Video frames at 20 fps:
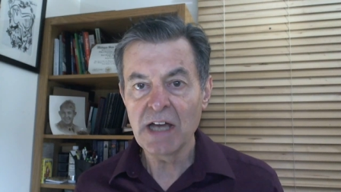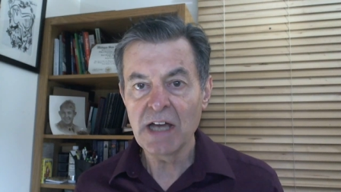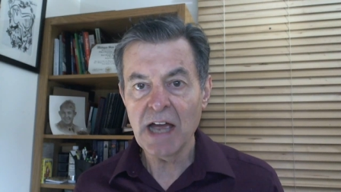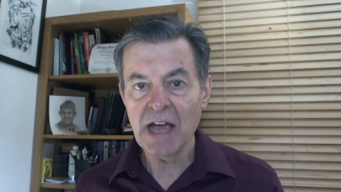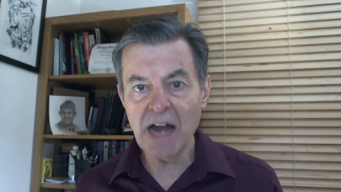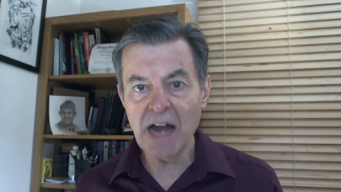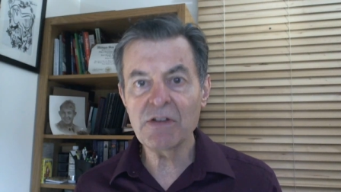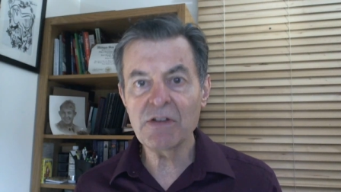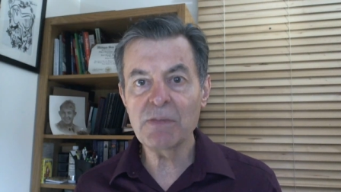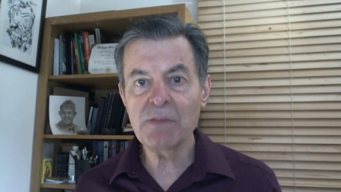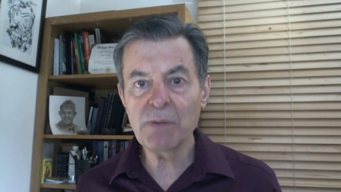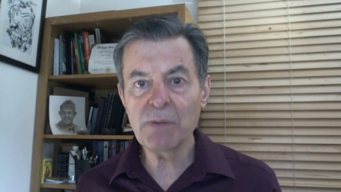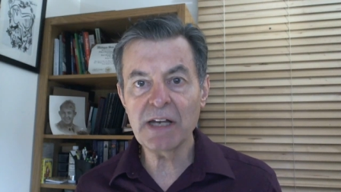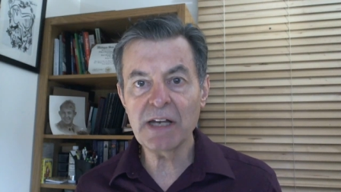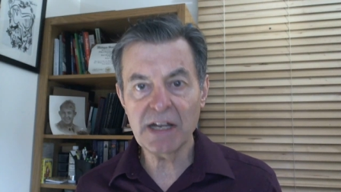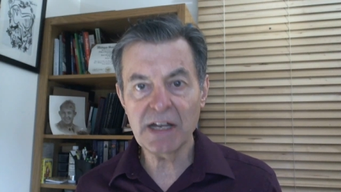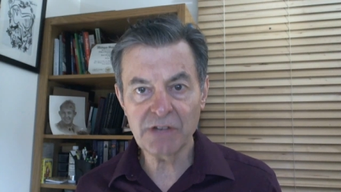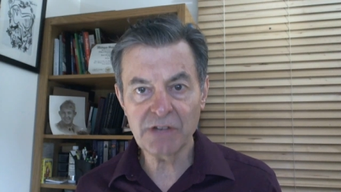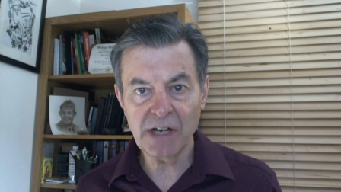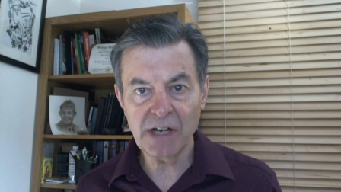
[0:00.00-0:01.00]
Everybody
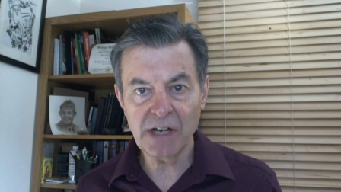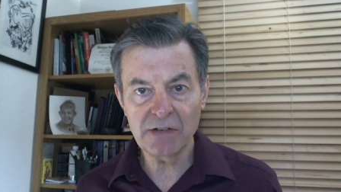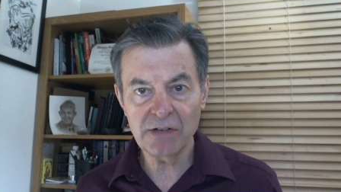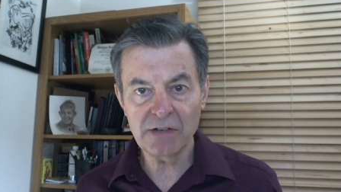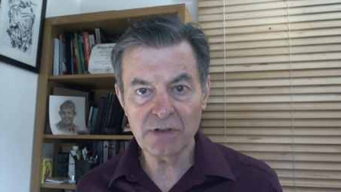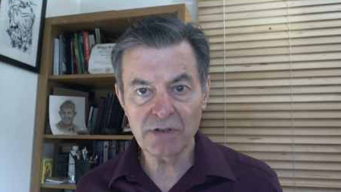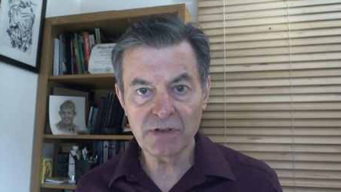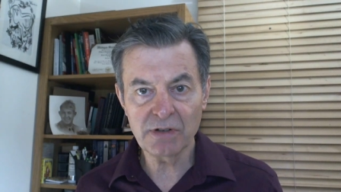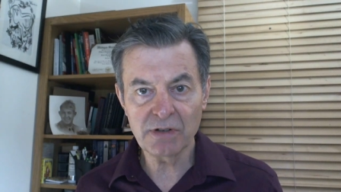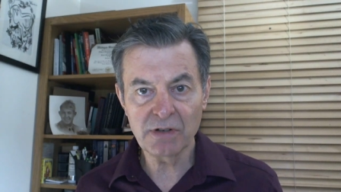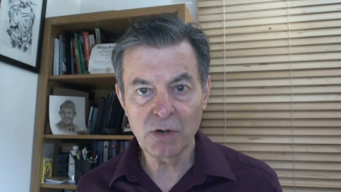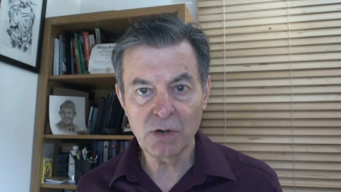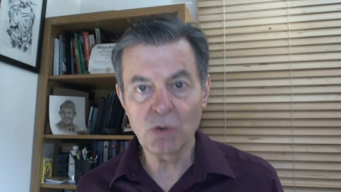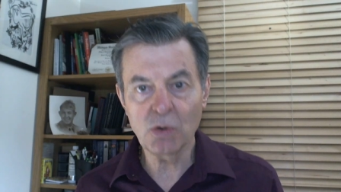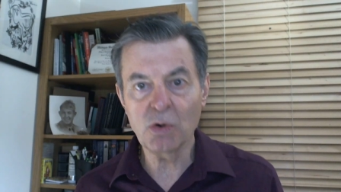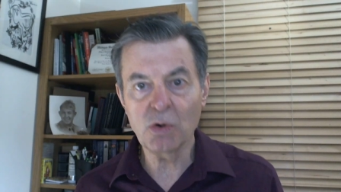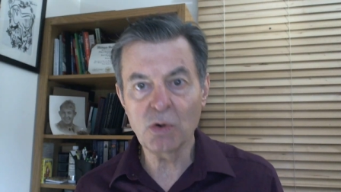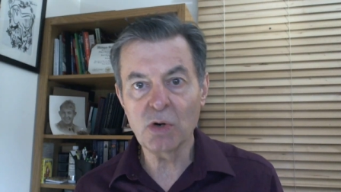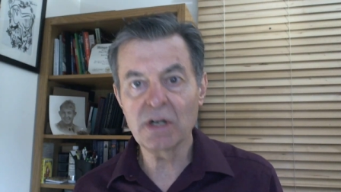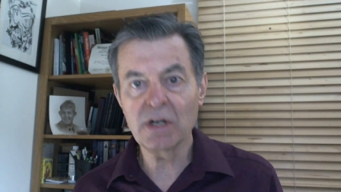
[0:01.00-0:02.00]
has cancer,
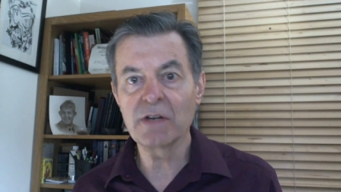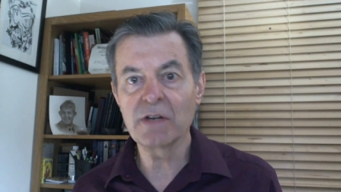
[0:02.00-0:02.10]
or